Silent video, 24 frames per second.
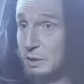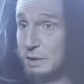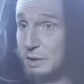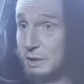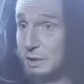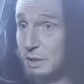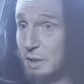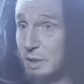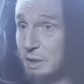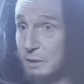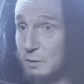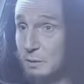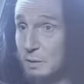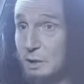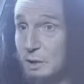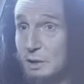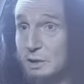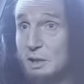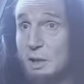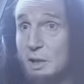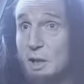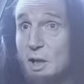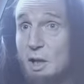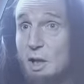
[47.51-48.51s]
have said
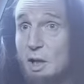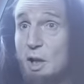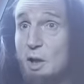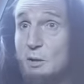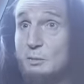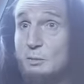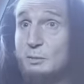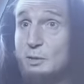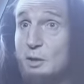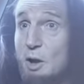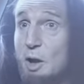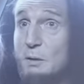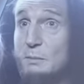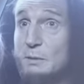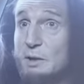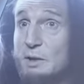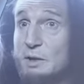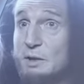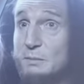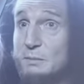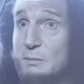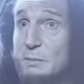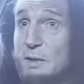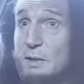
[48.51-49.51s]
was,
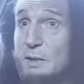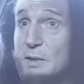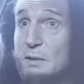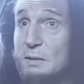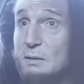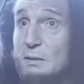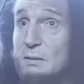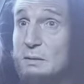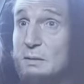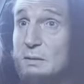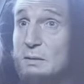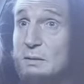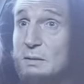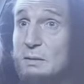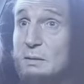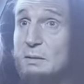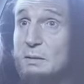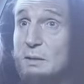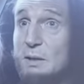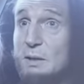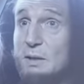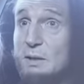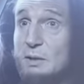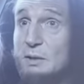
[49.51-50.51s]
promise me
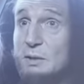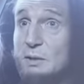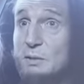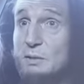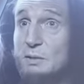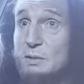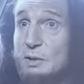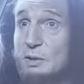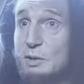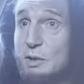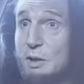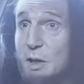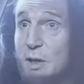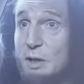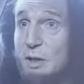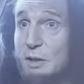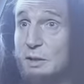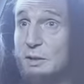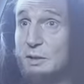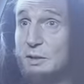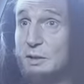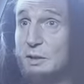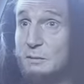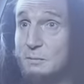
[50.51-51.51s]
you
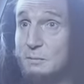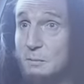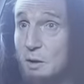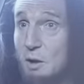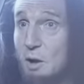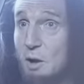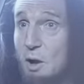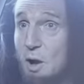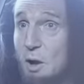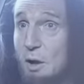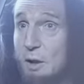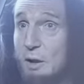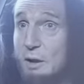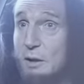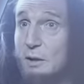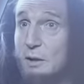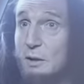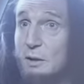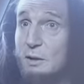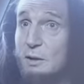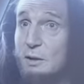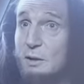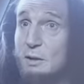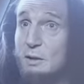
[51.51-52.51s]
train the boy
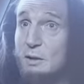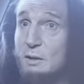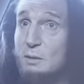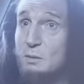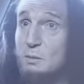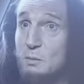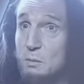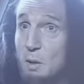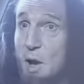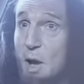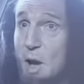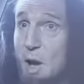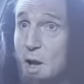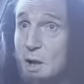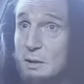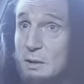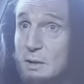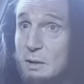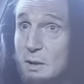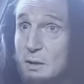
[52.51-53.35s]
well.